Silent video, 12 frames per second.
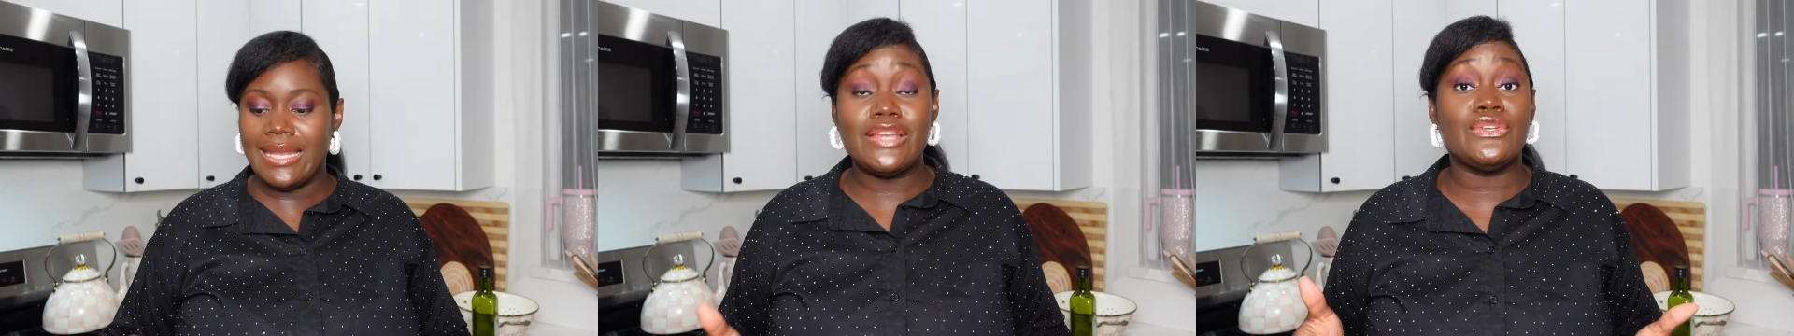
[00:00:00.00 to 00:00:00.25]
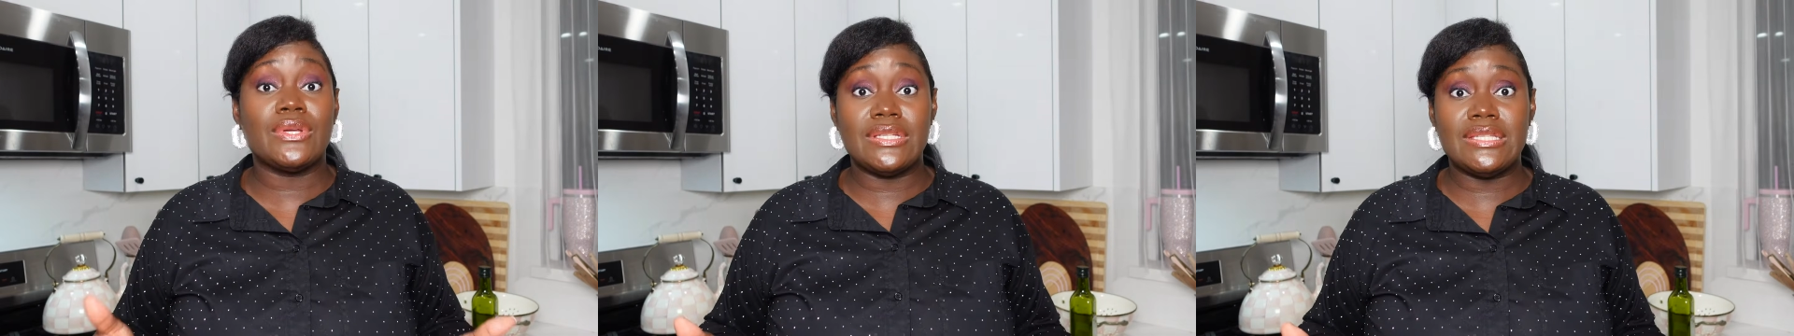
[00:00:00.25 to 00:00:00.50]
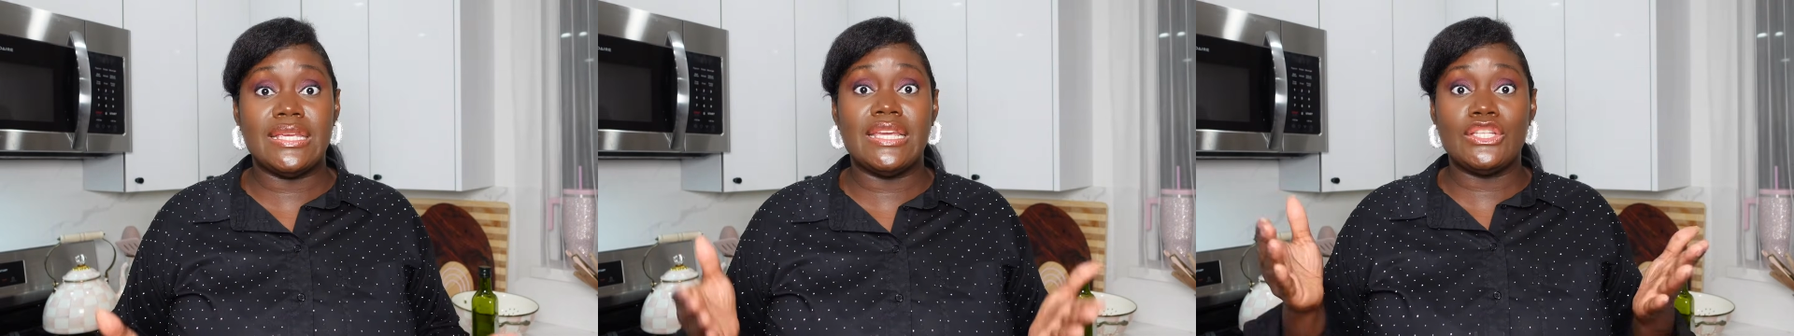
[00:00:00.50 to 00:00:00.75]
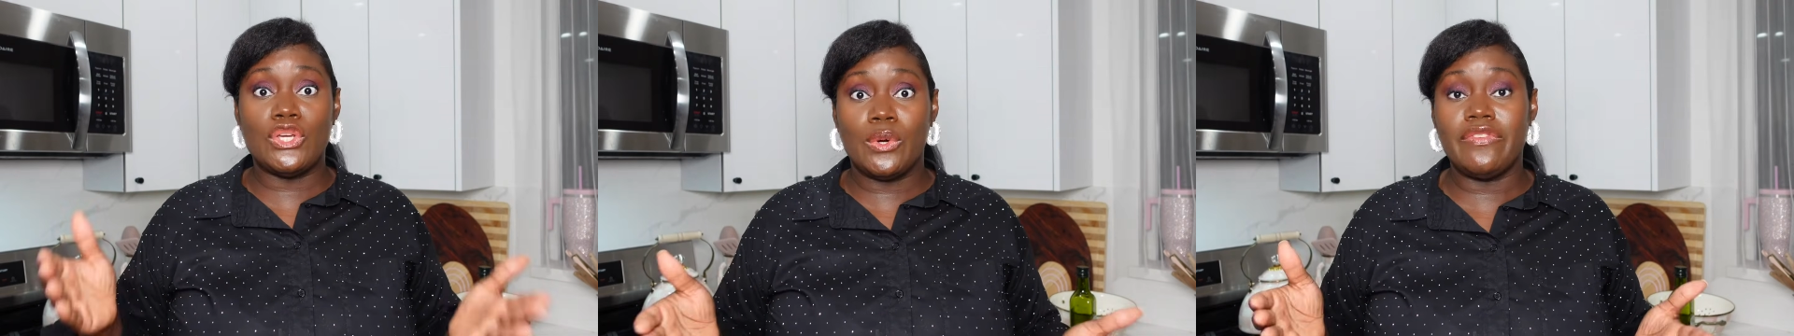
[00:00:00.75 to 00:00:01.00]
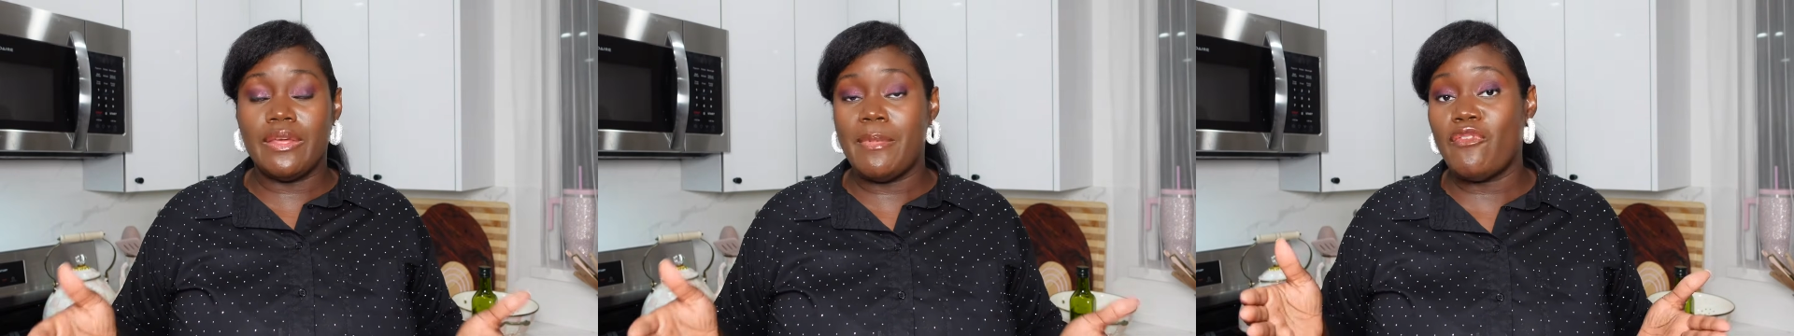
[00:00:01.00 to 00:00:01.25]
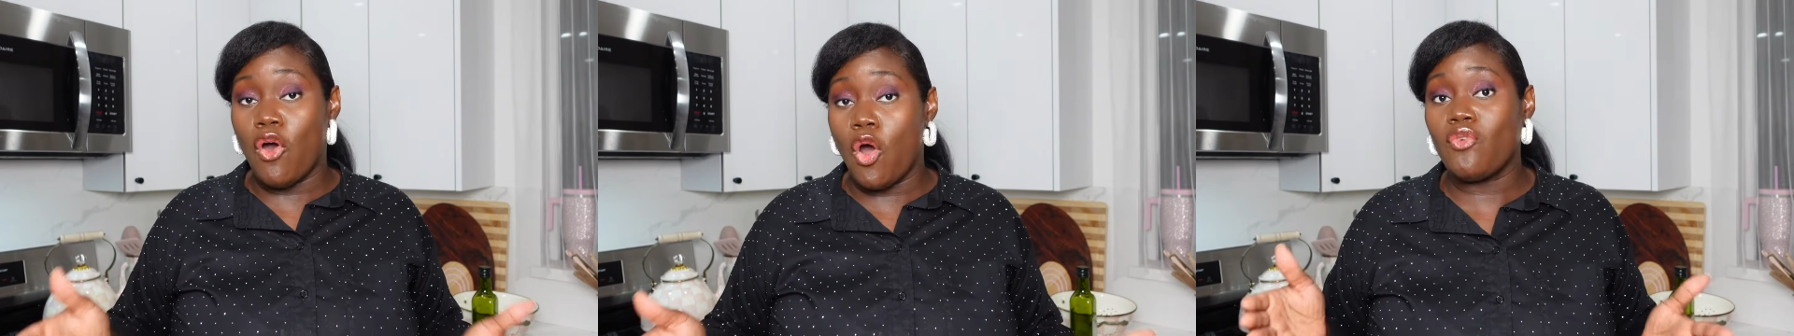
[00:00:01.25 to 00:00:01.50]
As you can see, 2 of them
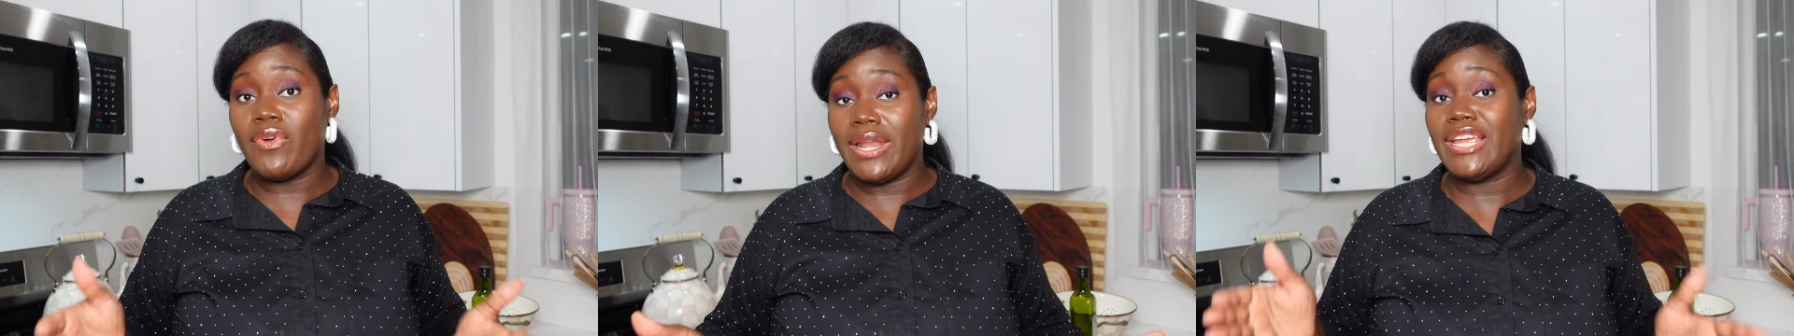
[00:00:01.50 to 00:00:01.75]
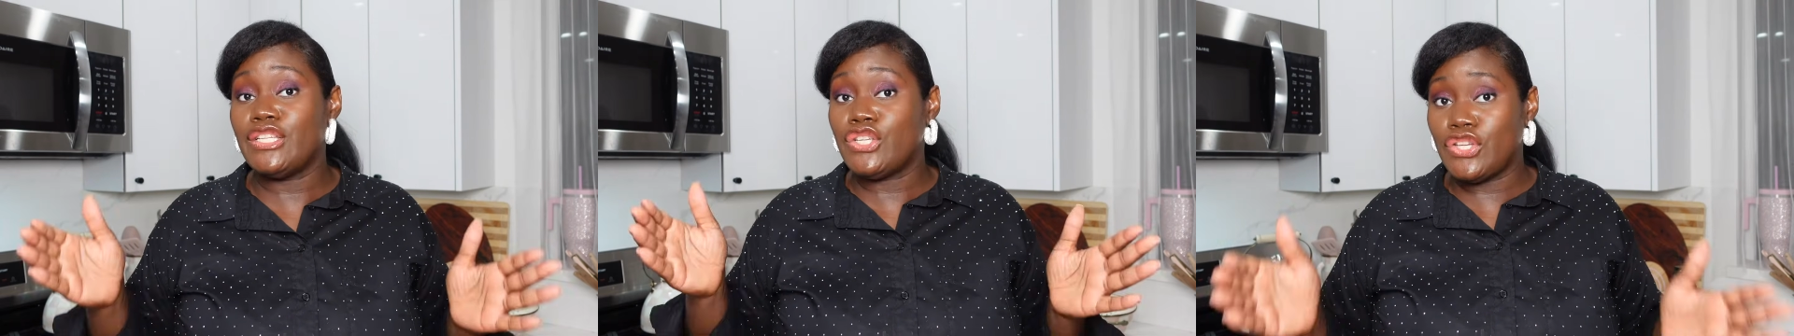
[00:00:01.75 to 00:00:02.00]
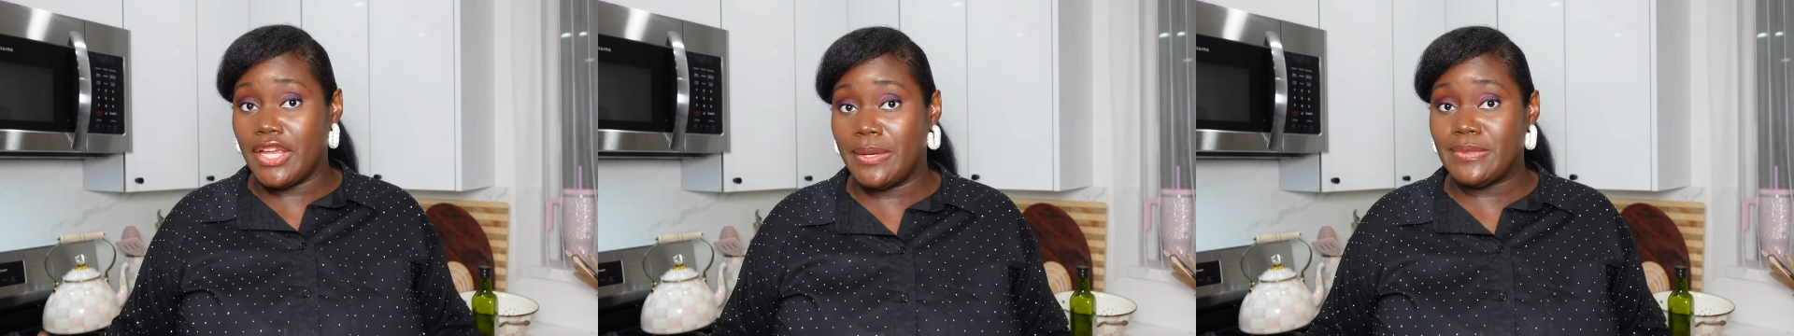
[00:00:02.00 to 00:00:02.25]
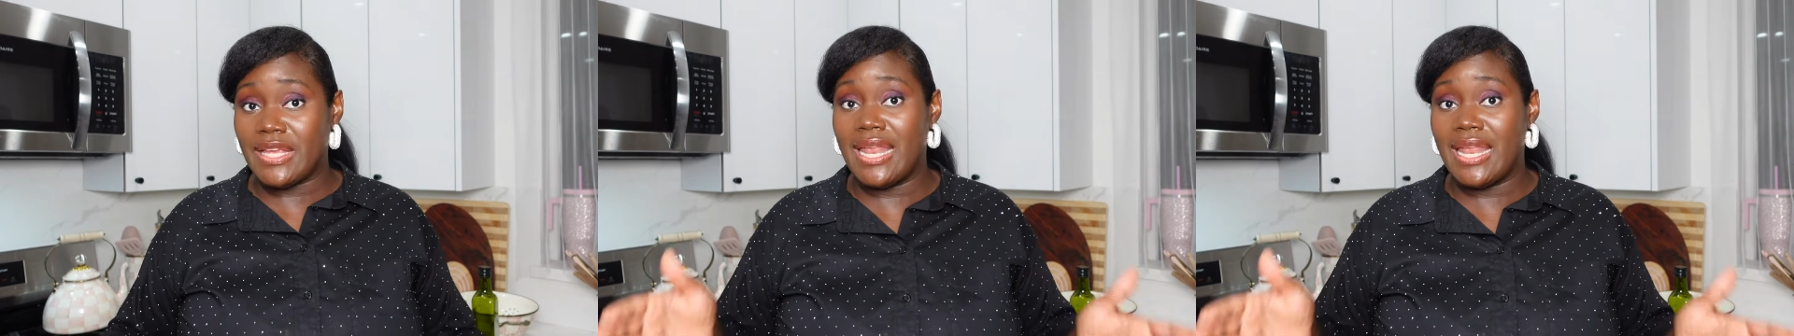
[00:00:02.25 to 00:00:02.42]
have already chipped